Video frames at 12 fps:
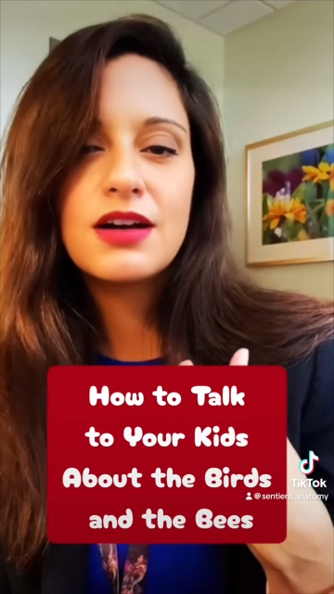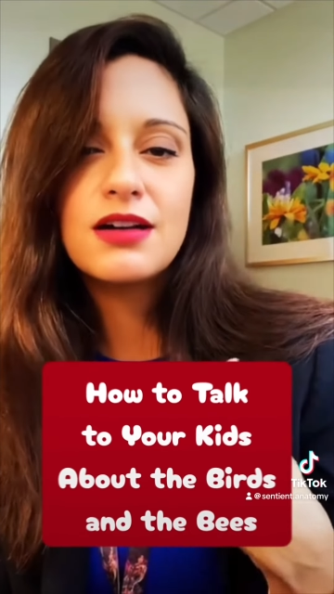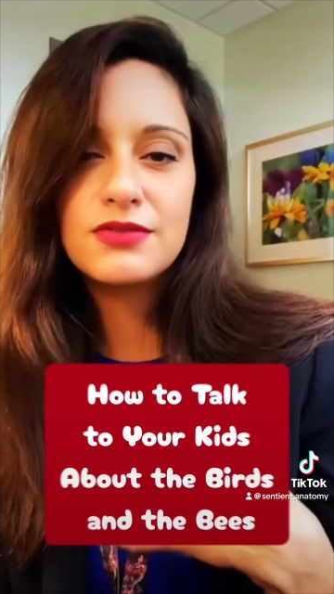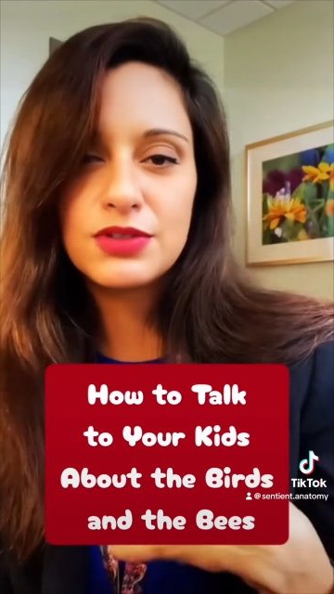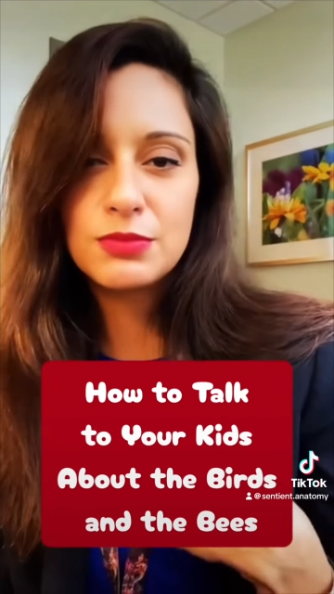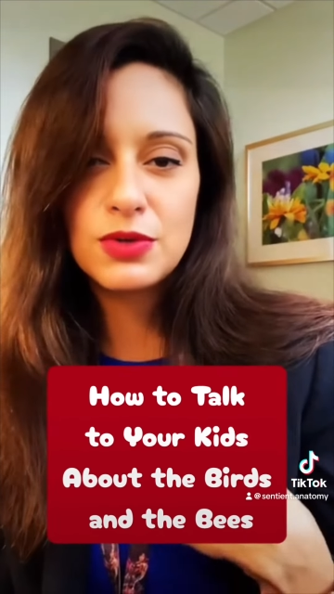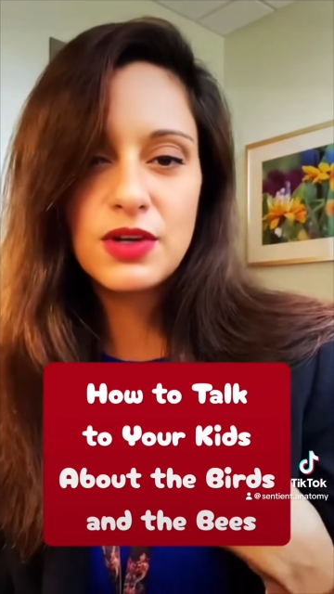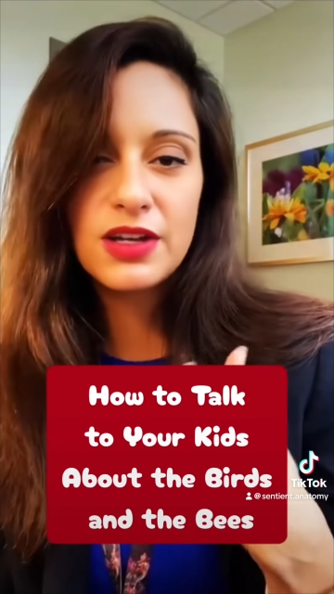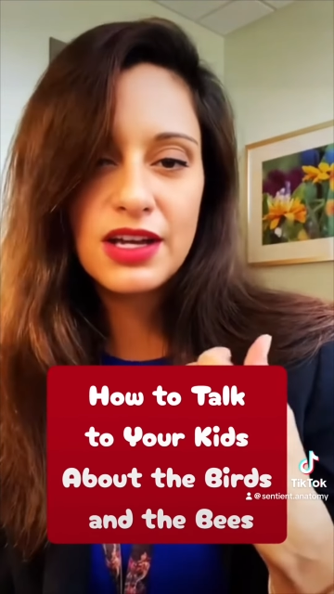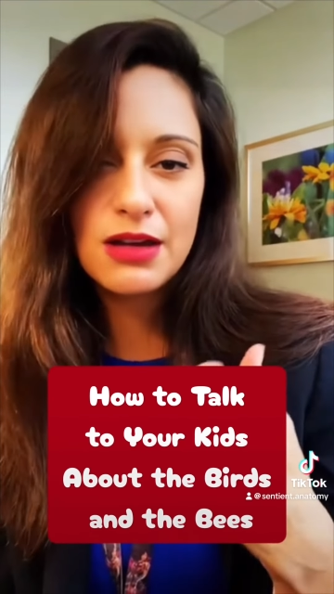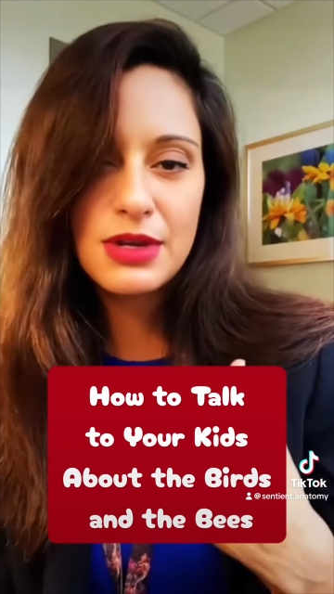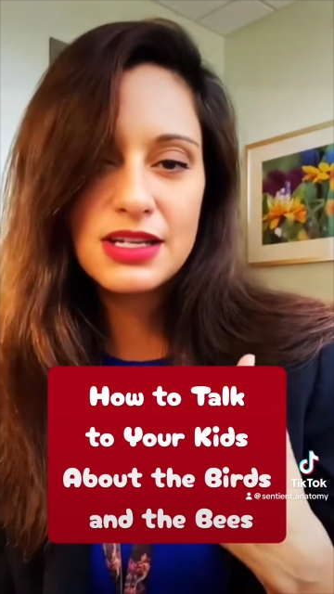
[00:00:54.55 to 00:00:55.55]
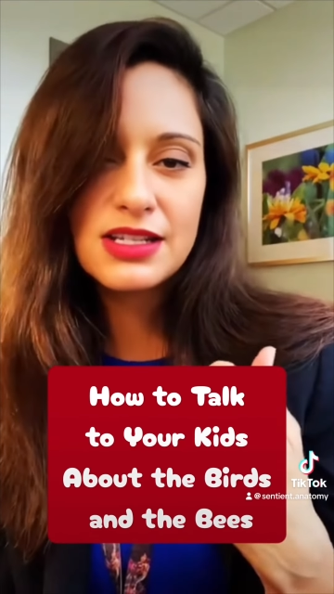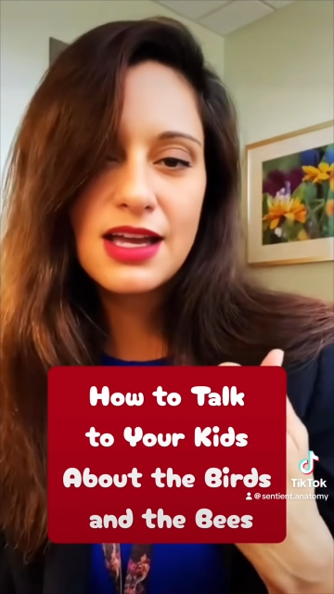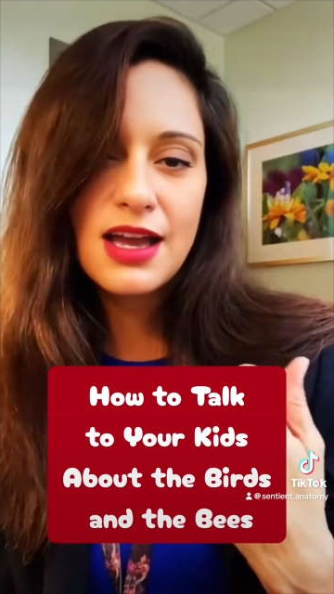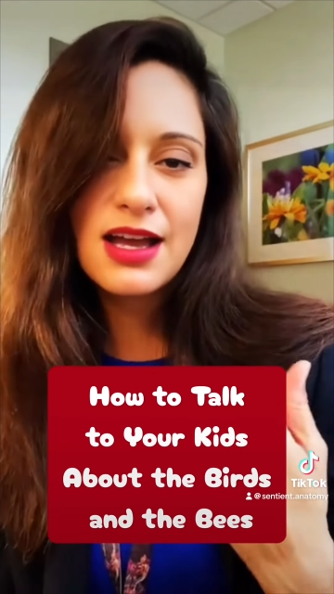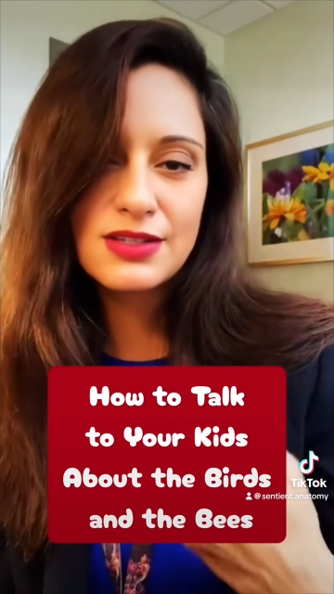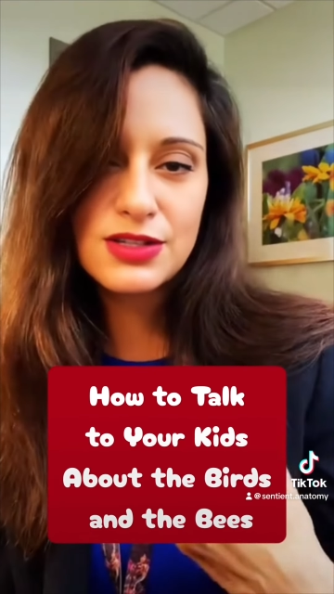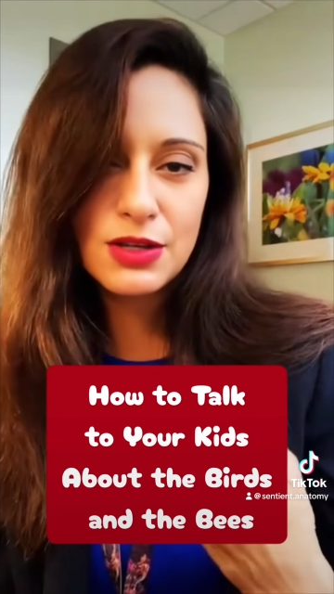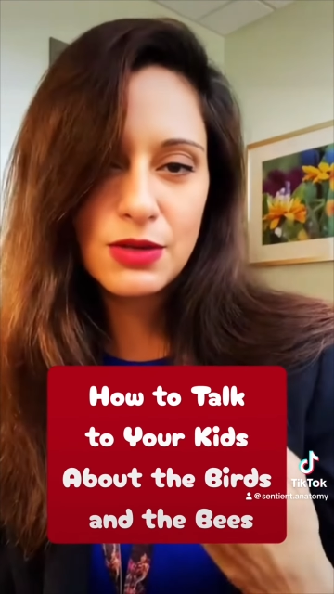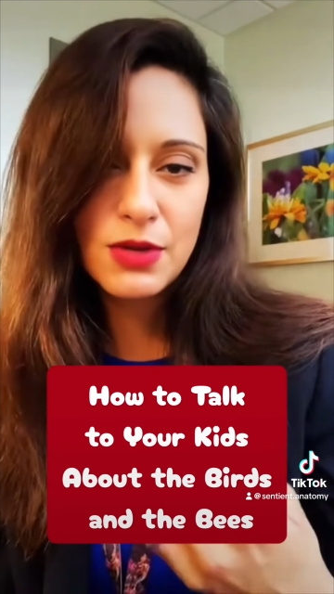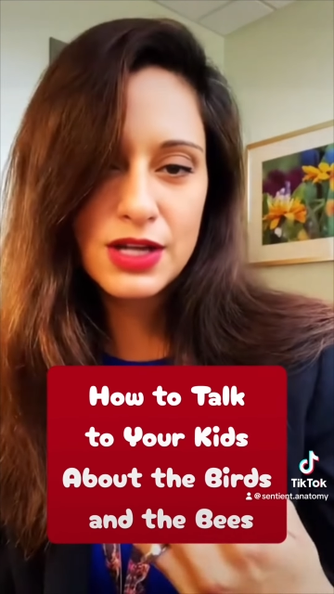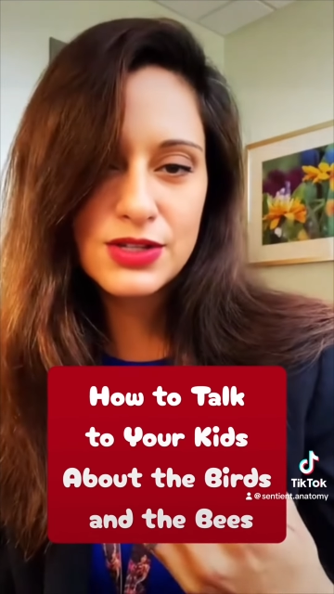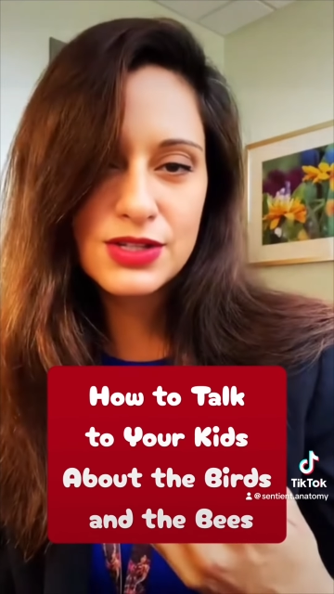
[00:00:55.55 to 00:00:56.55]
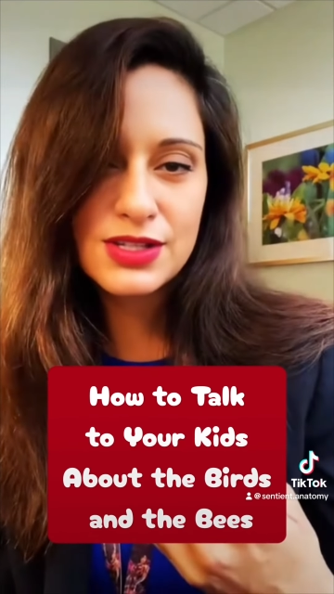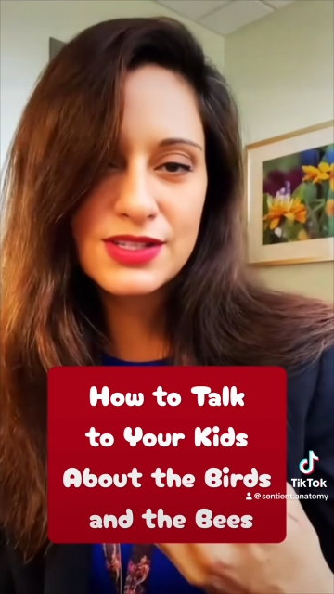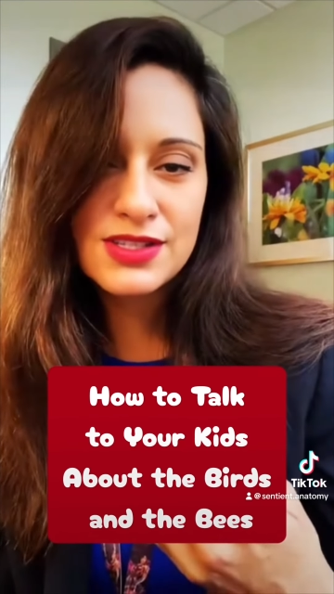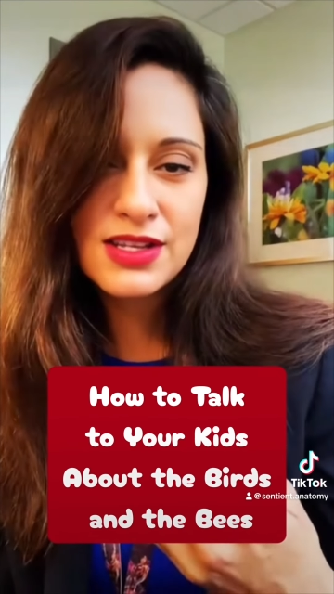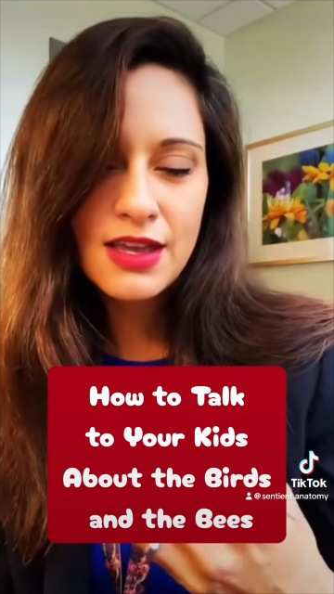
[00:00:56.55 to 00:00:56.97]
comfortable coming to ask you questions.